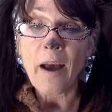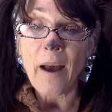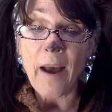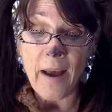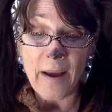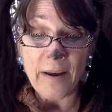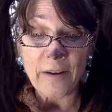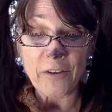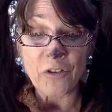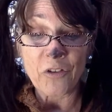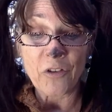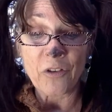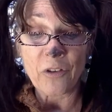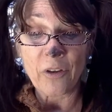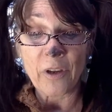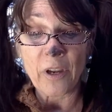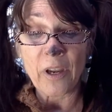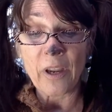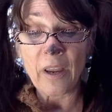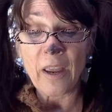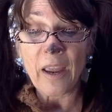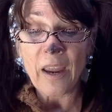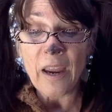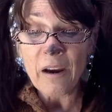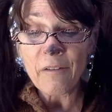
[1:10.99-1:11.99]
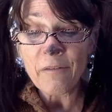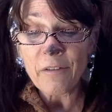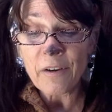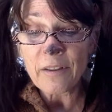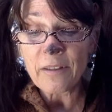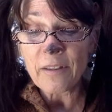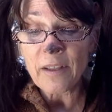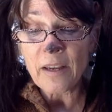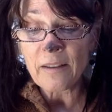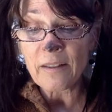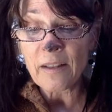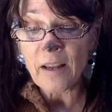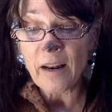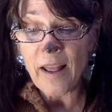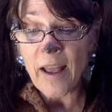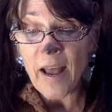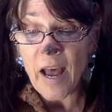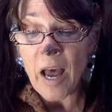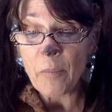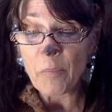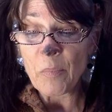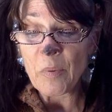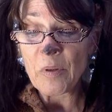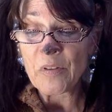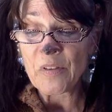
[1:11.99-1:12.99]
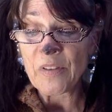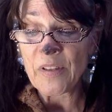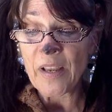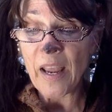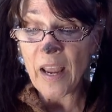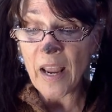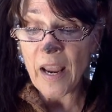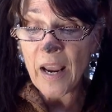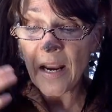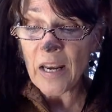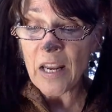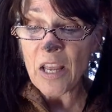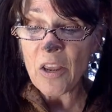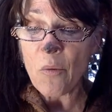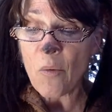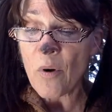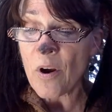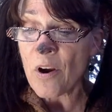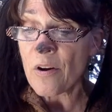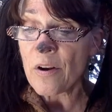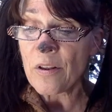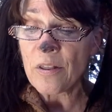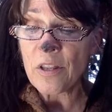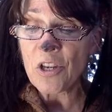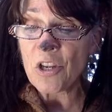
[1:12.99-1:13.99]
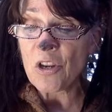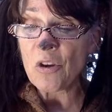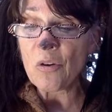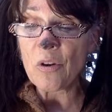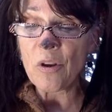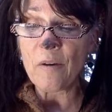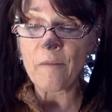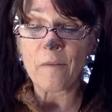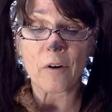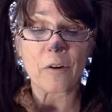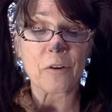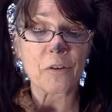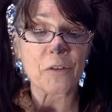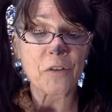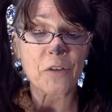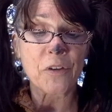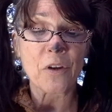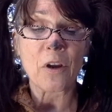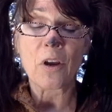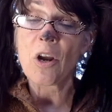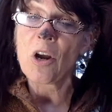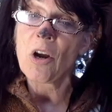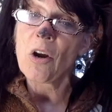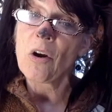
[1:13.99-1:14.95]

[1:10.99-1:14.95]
Actually, everything that happens anywhere in the universe